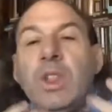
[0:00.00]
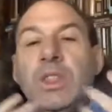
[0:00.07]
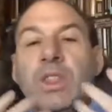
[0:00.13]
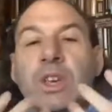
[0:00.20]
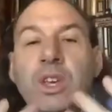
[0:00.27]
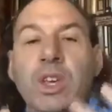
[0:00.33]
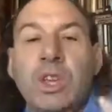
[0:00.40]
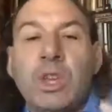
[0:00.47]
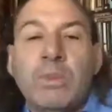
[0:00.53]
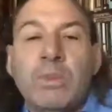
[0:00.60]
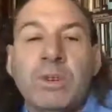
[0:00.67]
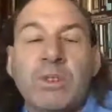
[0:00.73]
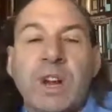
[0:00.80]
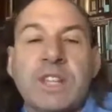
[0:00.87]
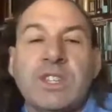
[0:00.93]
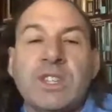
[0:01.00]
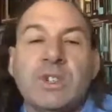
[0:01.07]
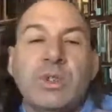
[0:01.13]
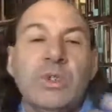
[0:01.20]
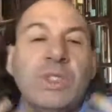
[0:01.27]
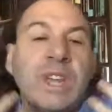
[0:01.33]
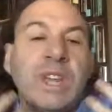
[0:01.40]
the human rights
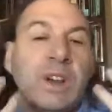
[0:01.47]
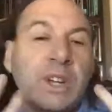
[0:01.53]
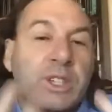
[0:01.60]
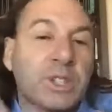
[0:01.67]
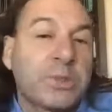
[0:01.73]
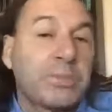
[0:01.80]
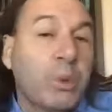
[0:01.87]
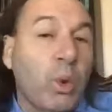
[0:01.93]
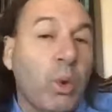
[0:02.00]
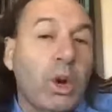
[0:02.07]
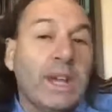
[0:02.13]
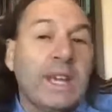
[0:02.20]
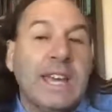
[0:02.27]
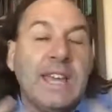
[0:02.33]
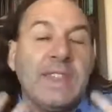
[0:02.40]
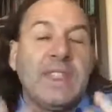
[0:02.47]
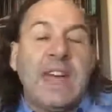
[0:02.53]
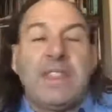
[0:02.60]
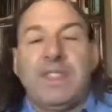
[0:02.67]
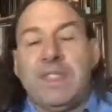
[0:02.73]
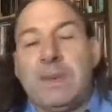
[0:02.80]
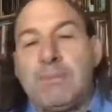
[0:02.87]
issue they're exploring in that
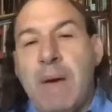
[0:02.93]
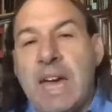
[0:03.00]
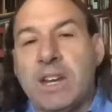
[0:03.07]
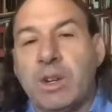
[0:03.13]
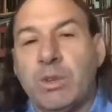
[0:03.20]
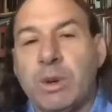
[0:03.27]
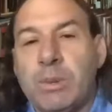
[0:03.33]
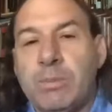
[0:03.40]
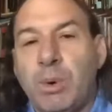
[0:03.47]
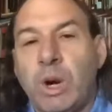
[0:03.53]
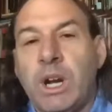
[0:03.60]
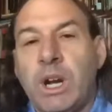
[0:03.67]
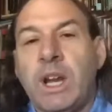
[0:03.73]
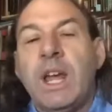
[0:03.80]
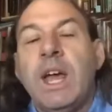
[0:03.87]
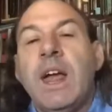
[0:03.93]
thematic report.